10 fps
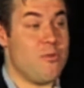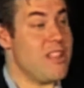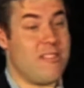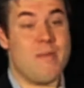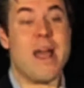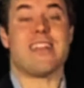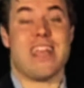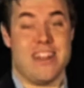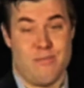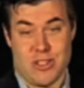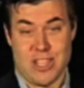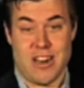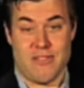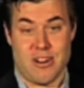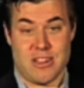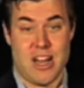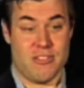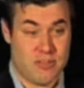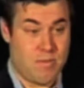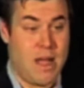We had spent 80% of our
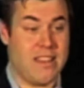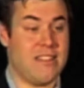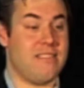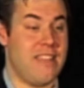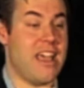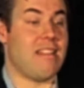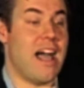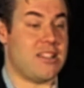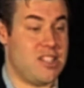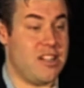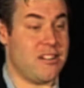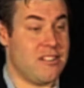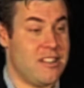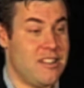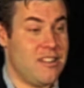dollars by this day last year.